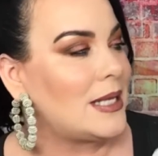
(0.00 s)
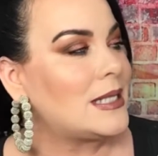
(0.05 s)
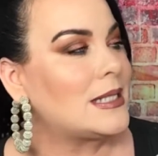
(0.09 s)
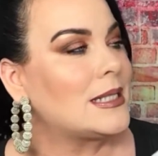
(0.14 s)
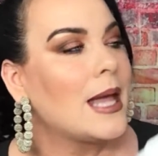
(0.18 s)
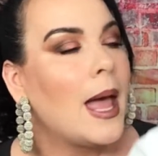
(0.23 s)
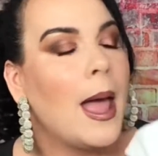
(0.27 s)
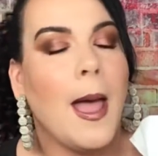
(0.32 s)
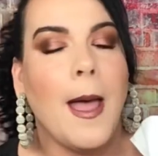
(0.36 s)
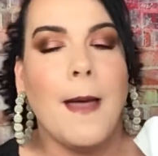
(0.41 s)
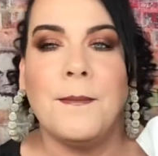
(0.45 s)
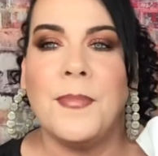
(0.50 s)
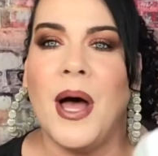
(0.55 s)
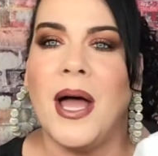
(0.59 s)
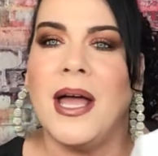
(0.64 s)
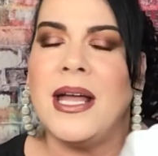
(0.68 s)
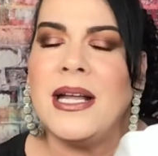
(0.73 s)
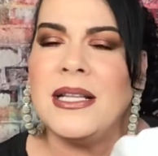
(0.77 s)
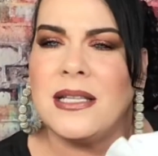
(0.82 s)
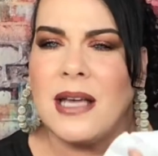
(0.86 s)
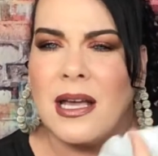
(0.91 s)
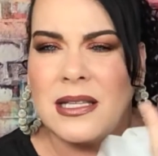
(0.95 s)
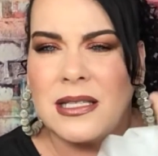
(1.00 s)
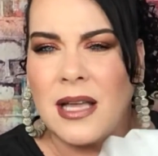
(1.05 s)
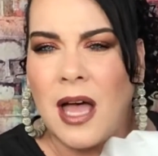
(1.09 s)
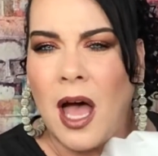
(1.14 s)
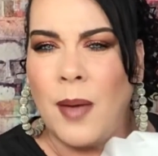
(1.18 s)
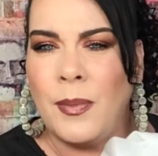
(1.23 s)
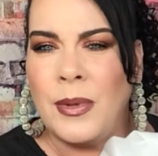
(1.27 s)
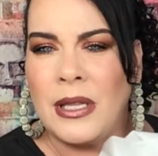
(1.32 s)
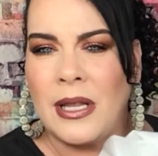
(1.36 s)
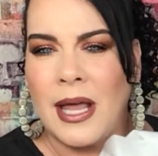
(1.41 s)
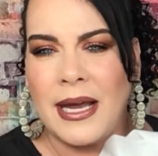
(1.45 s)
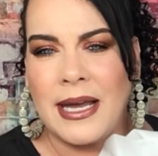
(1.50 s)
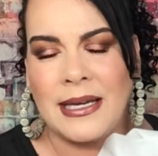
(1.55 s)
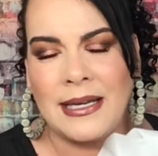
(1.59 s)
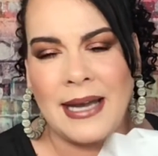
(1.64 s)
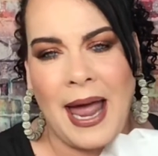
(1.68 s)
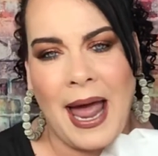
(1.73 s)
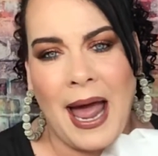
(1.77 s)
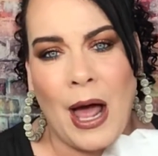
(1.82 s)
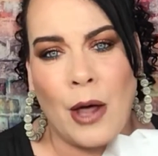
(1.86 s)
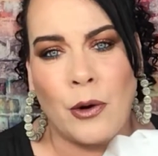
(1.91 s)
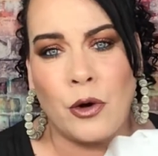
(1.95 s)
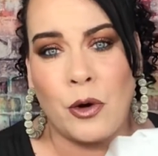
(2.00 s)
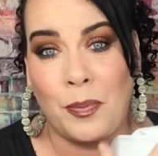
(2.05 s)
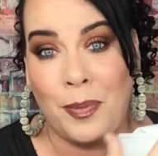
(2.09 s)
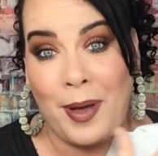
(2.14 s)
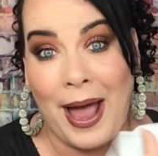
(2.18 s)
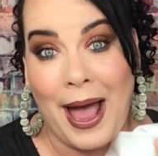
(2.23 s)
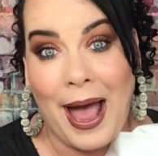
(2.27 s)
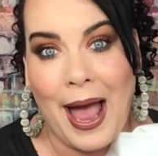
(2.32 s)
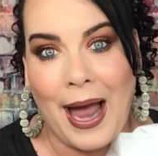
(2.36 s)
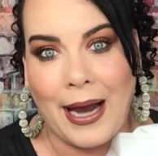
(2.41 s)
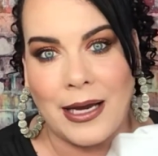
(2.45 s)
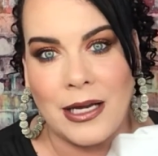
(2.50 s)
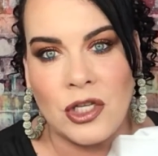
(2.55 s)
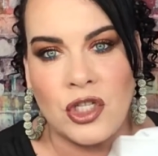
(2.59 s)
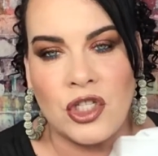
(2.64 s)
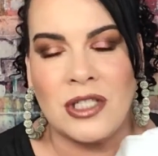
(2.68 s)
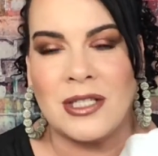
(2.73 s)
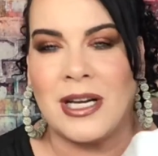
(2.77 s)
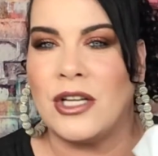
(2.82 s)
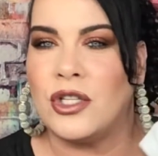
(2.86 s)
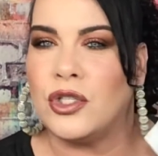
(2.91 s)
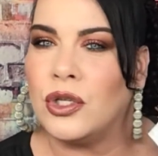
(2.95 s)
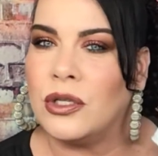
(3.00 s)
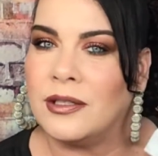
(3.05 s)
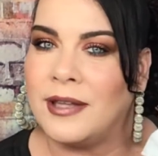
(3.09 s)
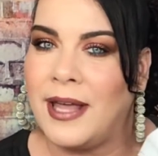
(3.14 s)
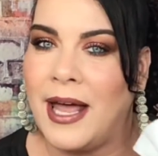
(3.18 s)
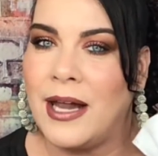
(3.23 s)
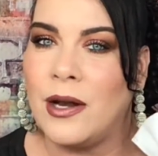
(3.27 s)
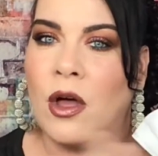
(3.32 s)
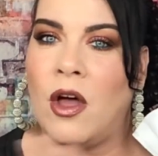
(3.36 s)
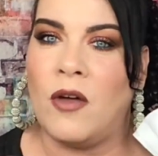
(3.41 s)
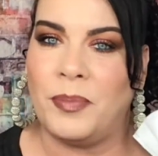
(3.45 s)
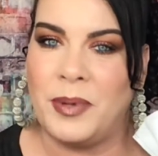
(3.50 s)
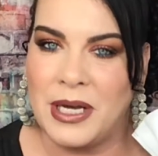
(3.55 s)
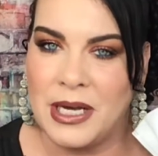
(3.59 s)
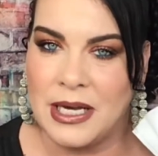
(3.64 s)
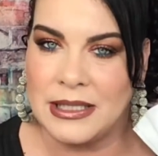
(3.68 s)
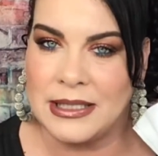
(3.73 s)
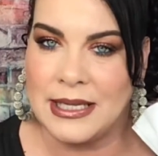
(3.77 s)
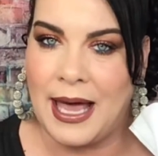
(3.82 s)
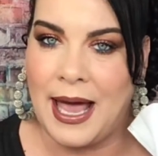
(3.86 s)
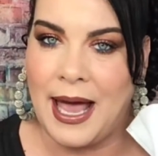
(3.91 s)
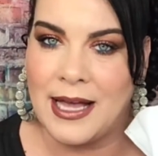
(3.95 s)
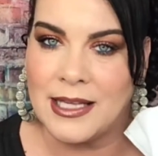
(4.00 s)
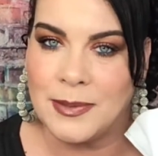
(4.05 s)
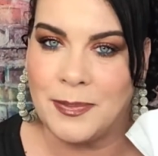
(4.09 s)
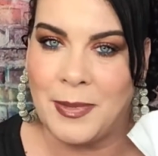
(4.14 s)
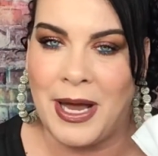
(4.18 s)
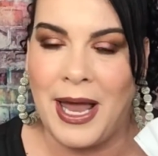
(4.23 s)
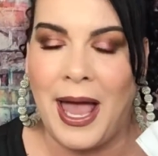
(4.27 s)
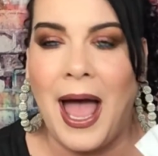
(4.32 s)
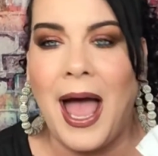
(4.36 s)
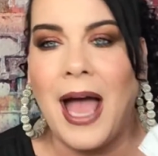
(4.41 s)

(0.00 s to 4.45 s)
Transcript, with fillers: it. But it does come in like an outer package, and I took that off because it has my